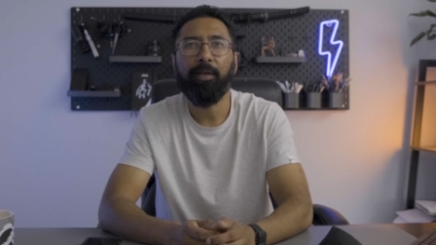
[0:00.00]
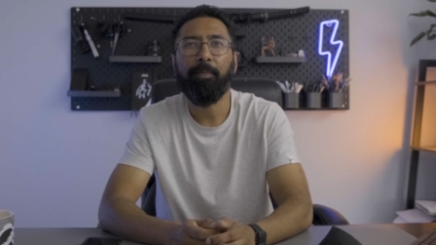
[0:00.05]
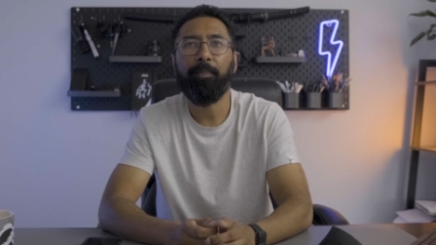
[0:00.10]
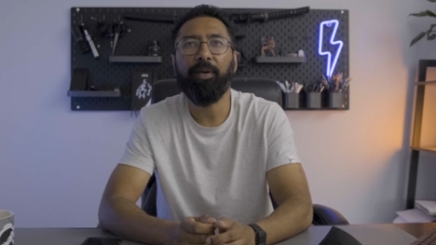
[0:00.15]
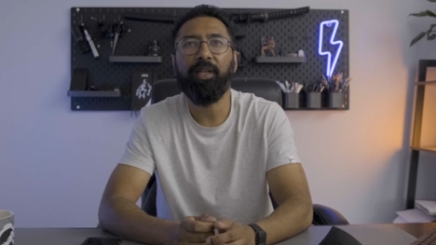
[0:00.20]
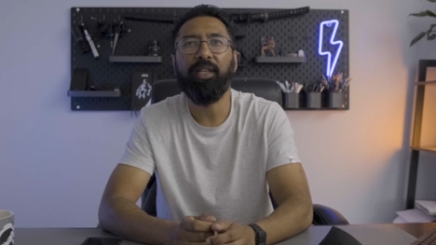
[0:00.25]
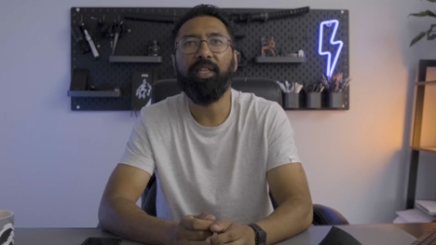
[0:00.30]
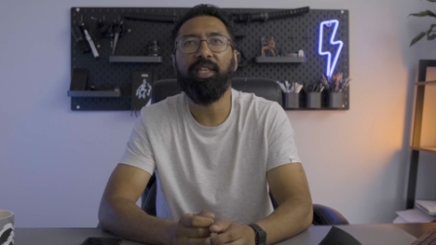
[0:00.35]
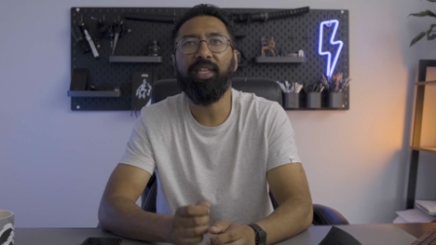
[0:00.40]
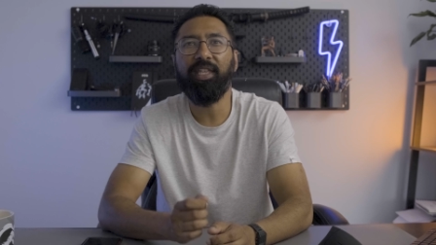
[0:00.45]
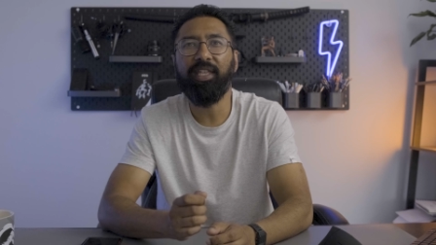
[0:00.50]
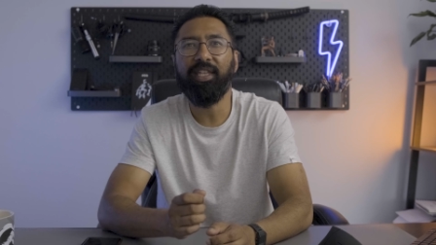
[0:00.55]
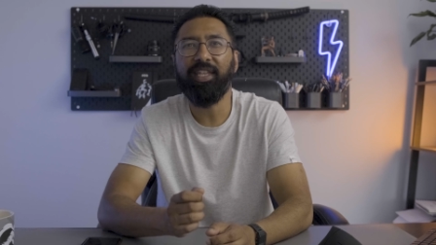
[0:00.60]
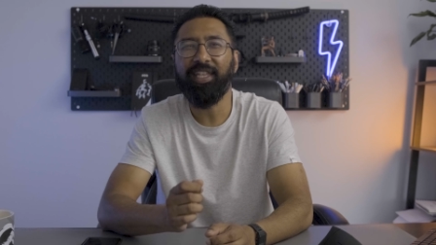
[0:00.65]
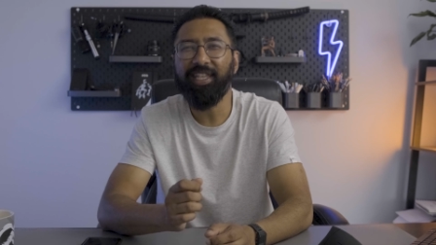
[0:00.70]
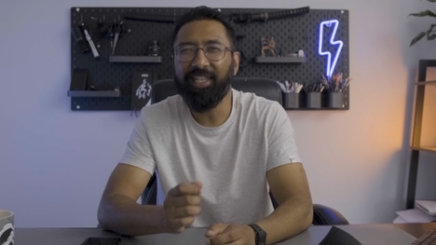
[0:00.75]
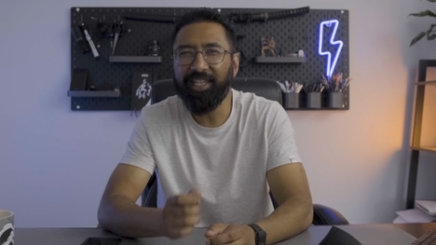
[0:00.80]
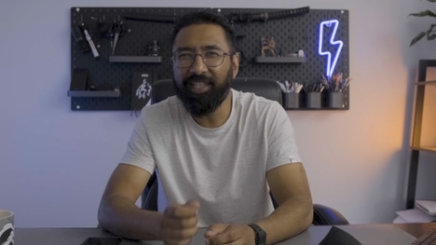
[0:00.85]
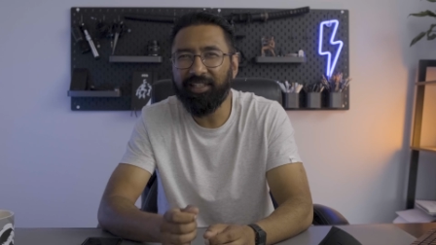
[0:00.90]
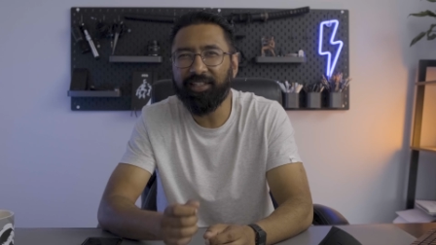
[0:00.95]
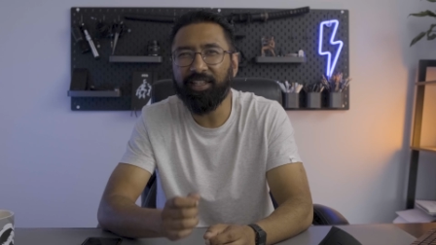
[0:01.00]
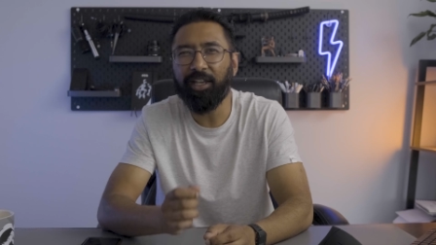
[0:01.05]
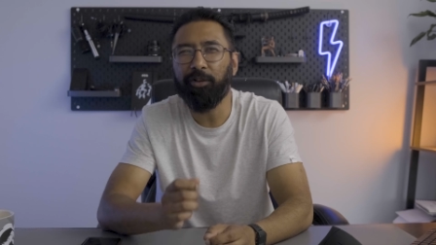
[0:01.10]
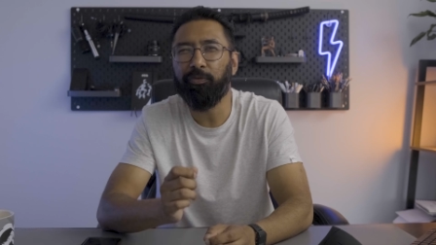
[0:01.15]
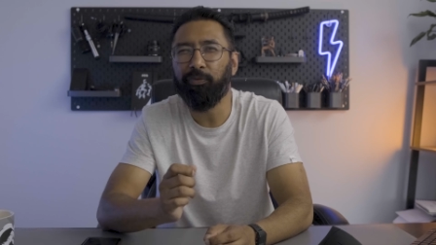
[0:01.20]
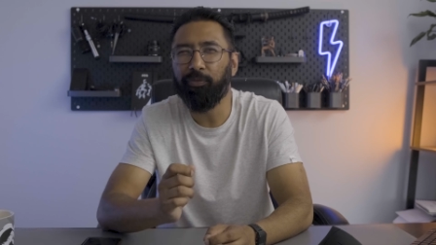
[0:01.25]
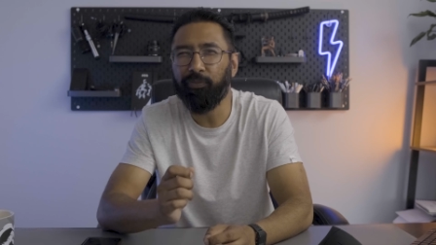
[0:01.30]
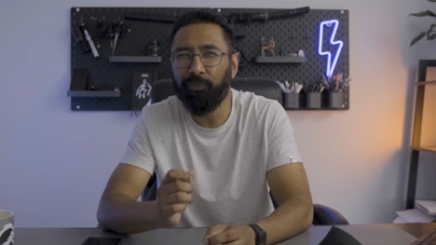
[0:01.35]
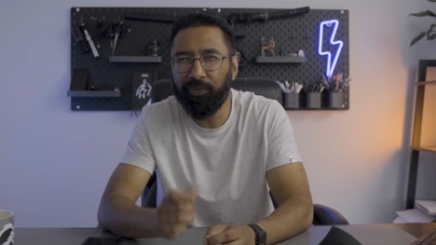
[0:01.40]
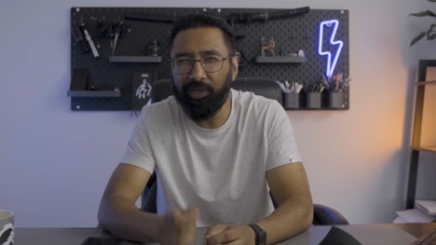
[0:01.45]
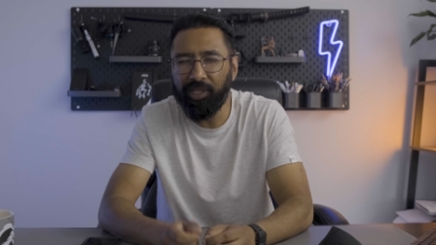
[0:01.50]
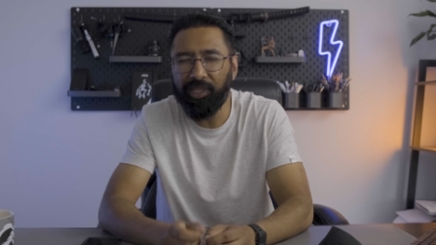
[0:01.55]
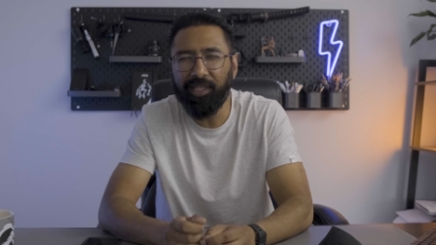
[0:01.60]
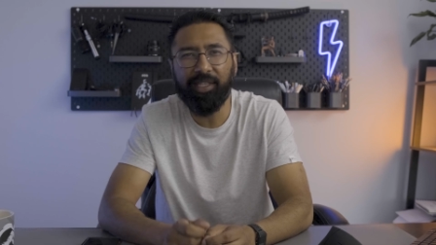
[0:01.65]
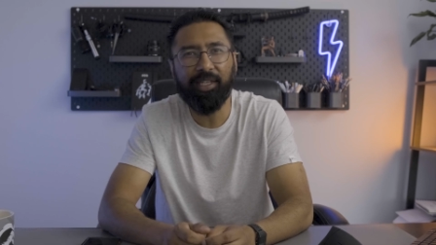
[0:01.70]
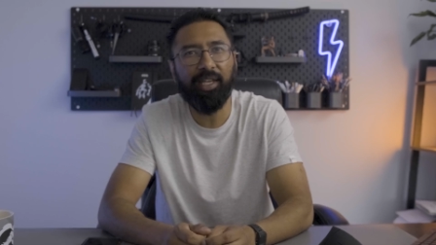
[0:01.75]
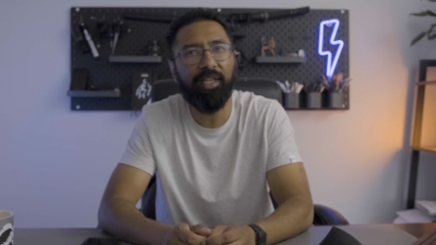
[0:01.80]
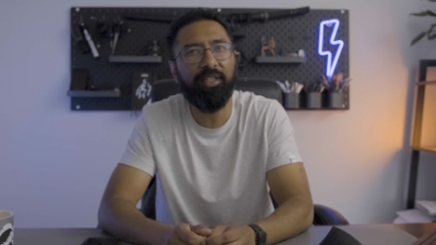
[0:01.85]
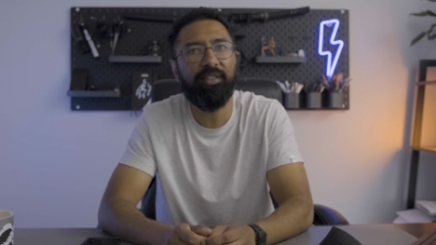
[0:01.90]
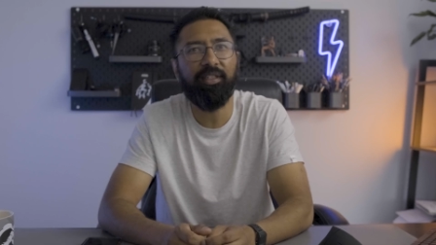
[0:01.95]
but it is a really
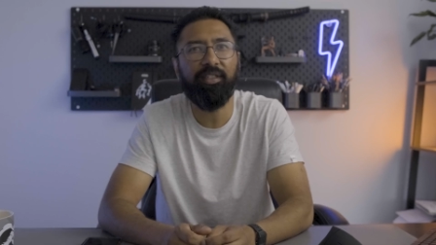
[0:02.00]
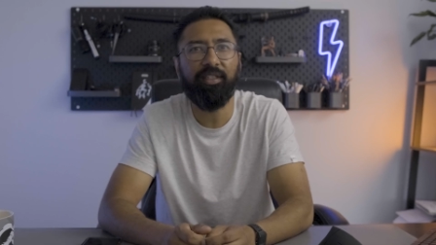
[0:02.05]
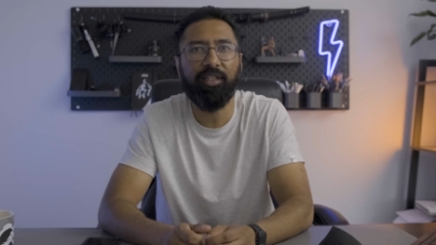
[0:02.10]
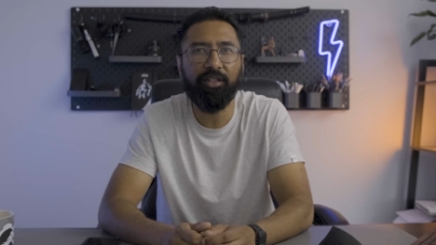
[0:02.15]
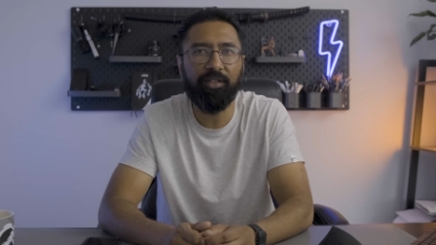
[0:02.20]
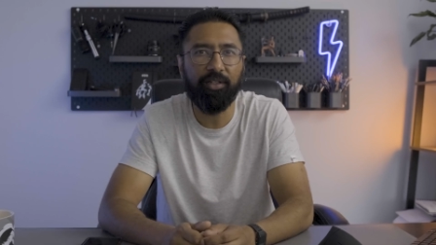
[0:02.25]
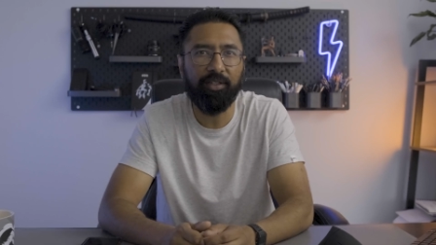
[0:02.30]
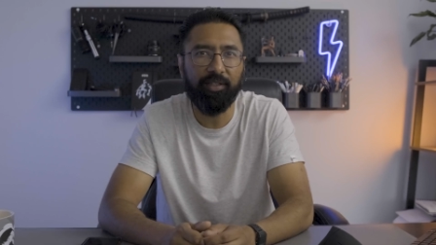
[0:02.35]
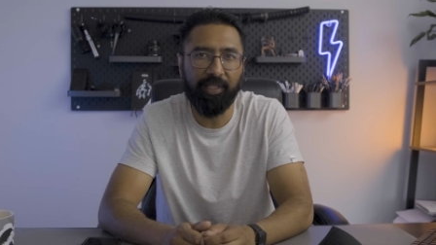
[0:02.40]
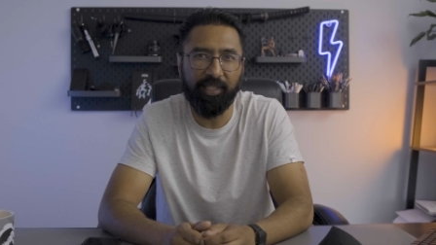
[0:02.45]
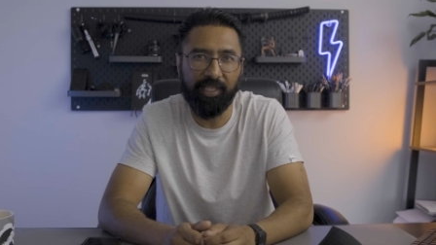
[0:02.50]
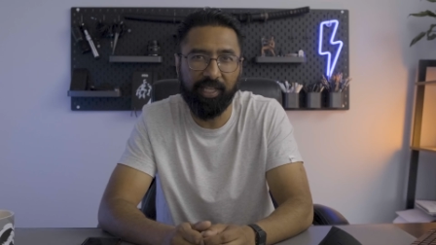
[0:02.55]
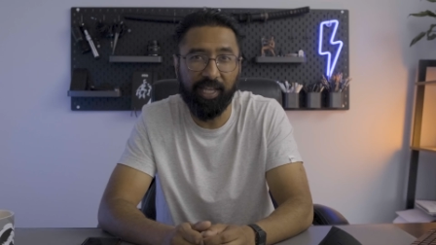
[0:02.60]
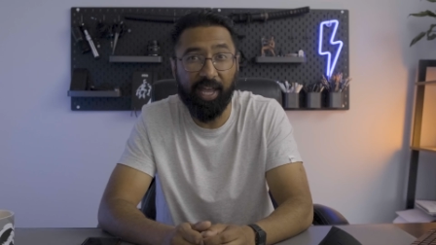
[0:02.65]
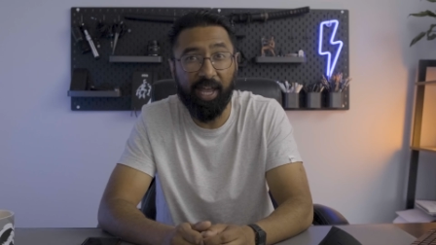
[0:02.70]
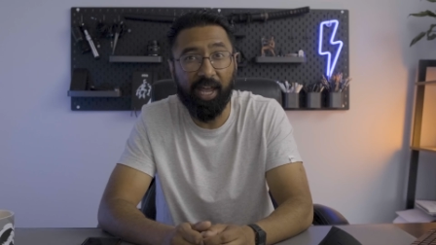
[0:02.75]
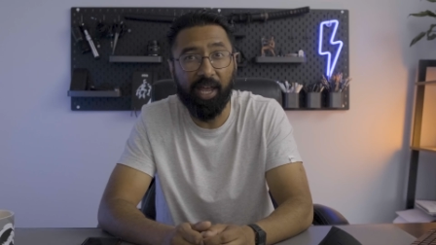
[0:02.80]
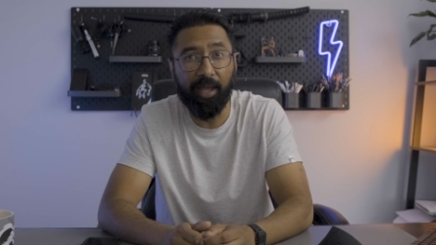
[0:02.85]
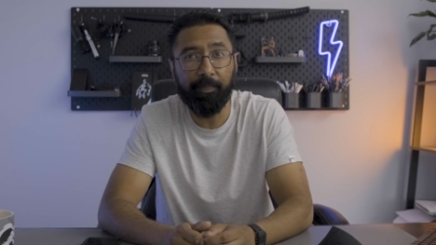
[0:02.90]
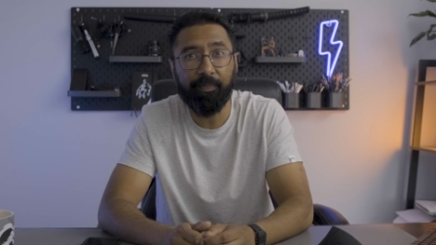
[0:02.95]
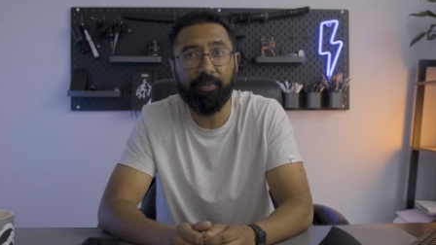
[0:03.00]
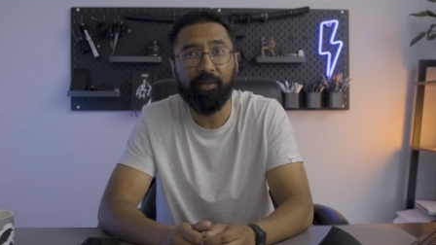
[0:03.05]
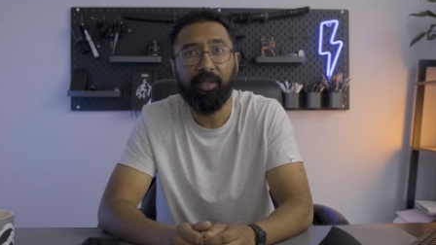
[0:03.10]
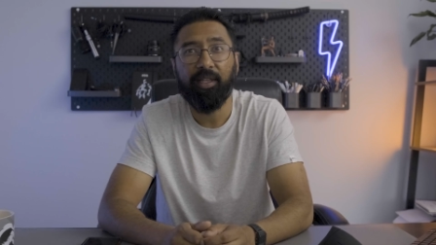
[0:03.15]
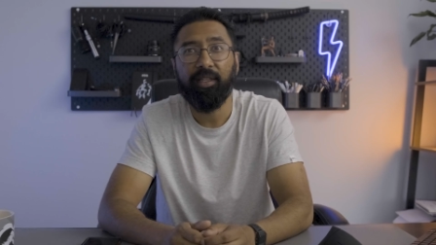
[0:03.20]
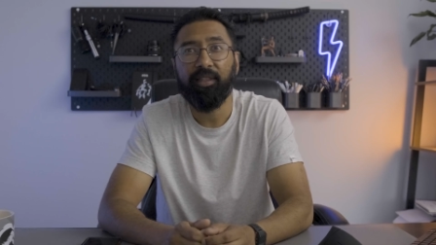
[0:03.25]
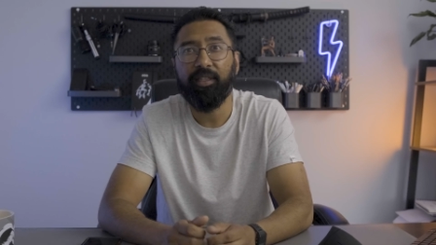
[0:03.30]
nice addition to the app